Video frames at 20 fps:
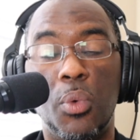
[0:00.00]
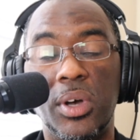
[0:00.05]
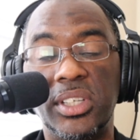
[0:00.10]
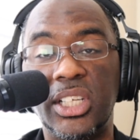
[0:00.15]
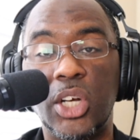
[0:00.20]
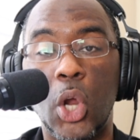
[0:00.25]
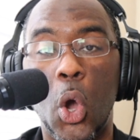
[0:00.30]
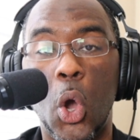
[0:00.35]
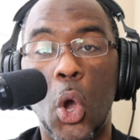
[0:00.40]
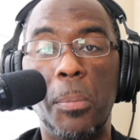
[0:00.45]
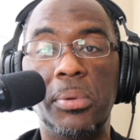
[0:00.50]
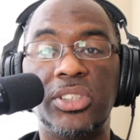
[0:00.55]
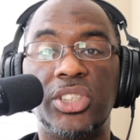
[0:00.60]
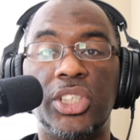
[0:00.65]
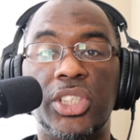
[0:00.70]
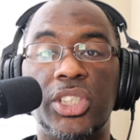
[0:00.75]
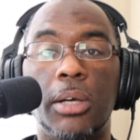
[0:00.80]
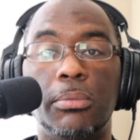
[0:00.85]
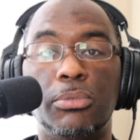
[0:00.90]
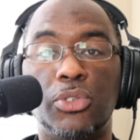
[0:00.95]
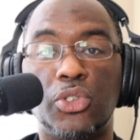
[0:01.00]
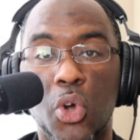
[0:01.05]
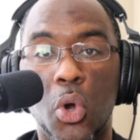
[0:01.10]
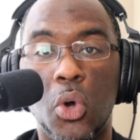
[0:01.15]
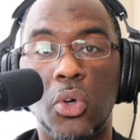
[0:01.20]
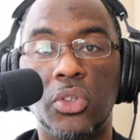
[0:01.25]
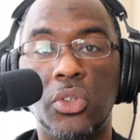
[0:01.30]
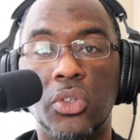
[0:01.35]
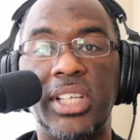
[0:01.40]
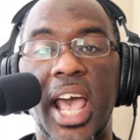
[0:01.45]
Once it opens up,
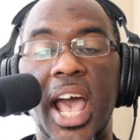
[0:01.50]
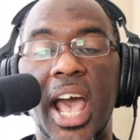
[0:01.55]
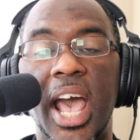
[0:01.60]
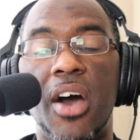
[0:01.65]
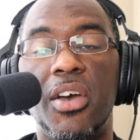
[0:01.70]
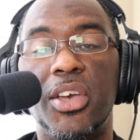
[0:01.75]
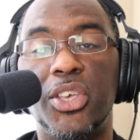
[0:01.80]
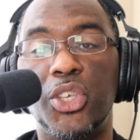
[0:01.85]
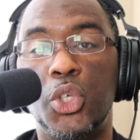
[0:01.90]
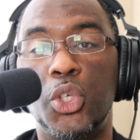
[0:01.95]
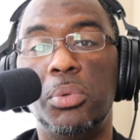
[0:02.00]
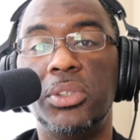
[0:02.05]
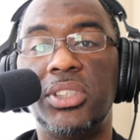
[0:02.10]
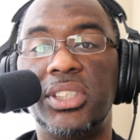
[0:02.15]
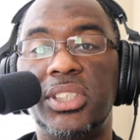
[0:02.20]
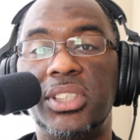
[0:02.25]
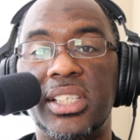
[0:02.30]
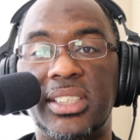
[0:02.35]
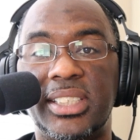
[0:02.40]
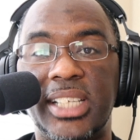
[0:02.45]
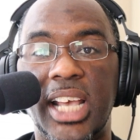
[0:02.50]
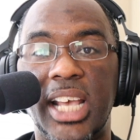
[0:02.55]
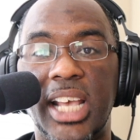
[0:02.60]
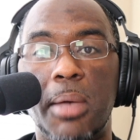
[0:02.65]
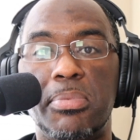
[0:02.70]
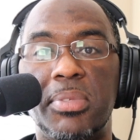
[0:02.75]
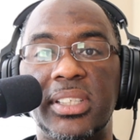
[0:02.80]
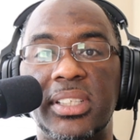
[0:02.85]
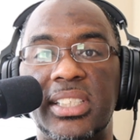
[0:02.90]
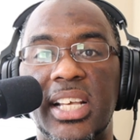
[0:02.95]
scroll down and you will see a
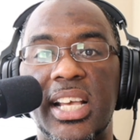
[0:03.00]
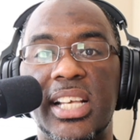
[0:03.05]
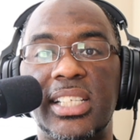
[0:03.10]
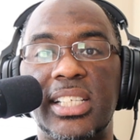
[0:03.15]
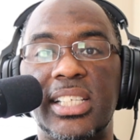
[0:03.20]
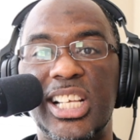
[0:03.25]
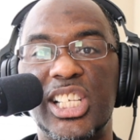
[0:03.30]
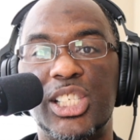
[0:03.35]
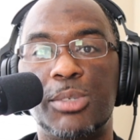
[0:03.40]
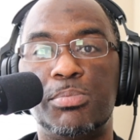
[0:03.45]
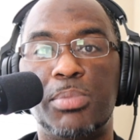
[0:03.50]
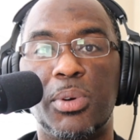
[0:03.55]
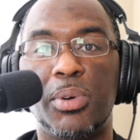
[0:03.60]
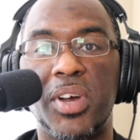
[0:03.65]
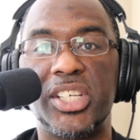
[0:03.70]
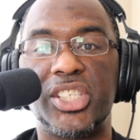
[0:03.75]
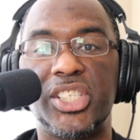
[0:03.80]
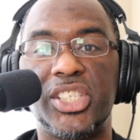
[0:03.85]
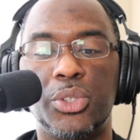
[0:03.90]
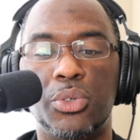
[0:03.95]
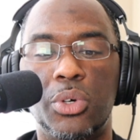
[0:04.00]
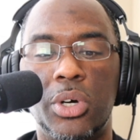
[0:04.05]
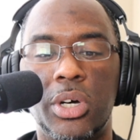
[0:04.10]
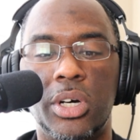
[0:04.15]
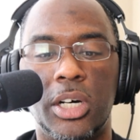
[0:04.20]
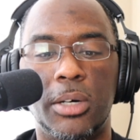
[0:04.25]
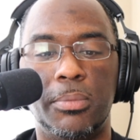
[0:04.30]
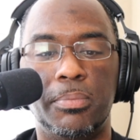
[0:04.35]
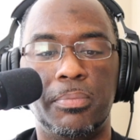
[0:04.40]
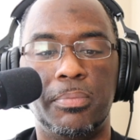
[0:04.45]
tab that says Inspirational
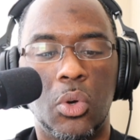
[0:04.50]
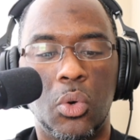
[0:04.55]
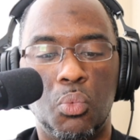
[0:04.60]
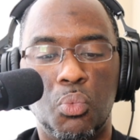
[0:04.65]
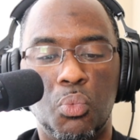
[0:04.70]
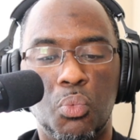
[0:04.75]
Hub.